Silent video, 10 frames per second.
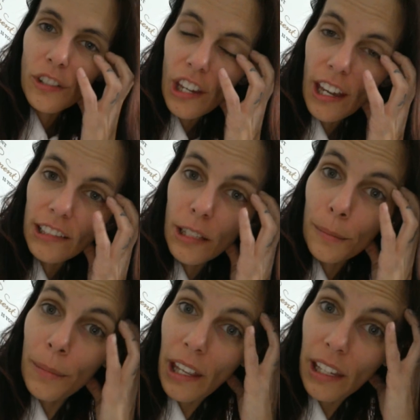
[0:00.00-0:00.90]
jacked up
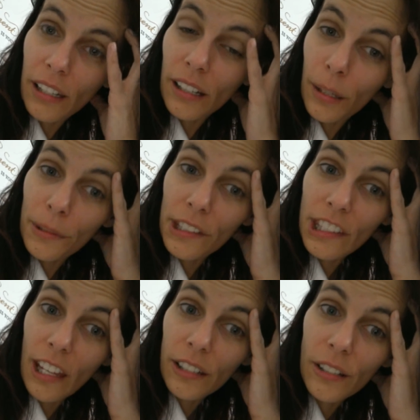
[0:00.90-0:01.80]
pain up the
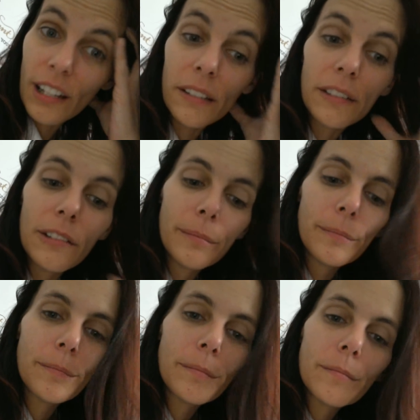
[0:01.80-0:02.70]
side of your head.
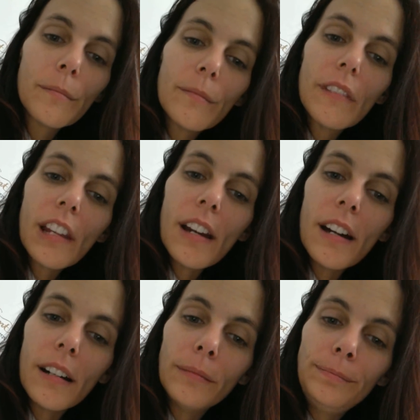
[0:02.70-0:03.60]

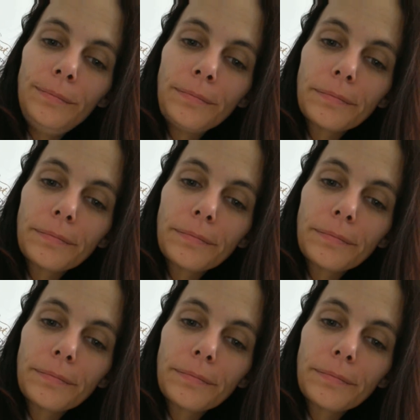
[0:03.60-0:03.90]
And